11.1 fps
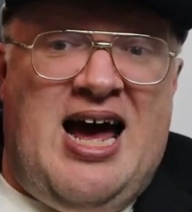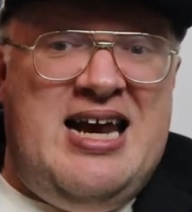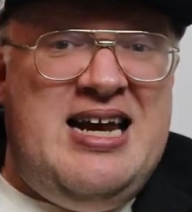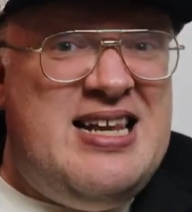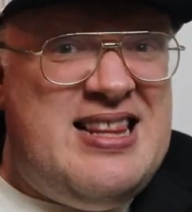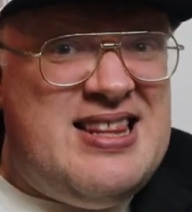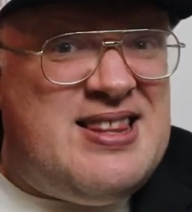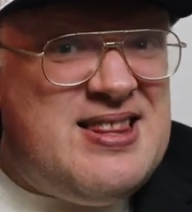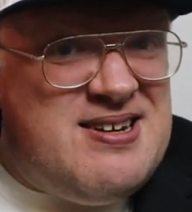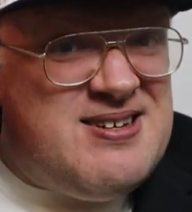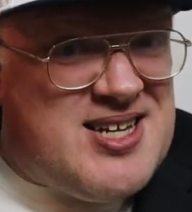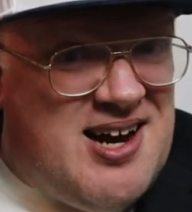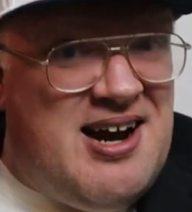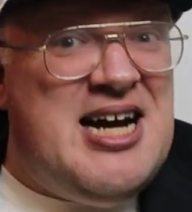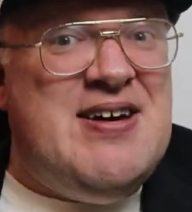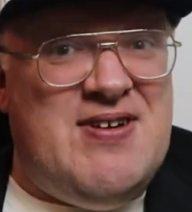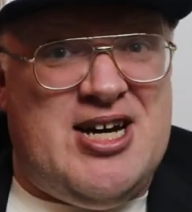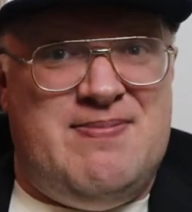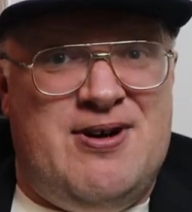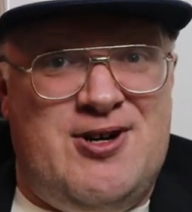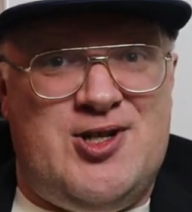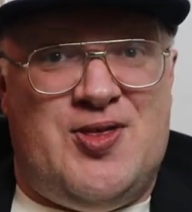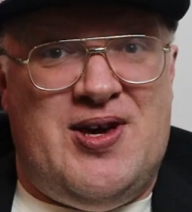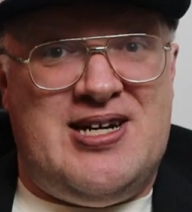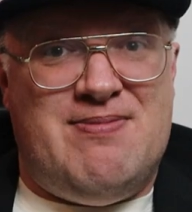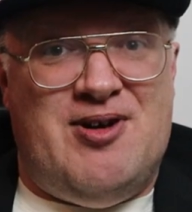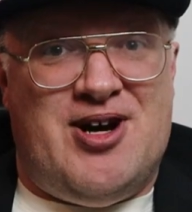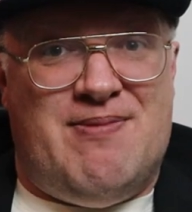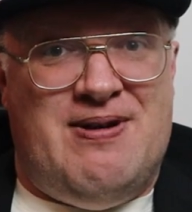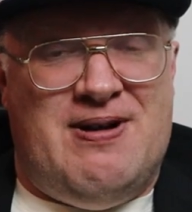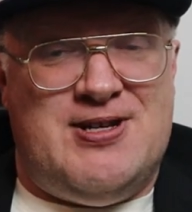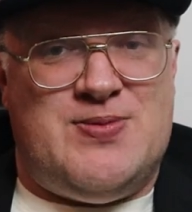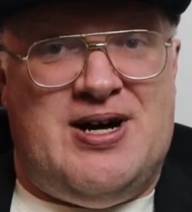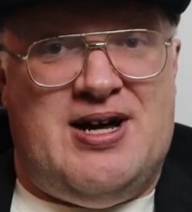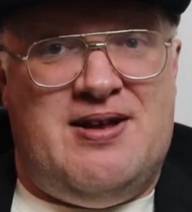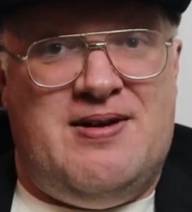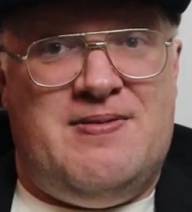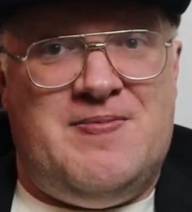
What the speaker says: And there's kind of a commercial thing to bring up here as well.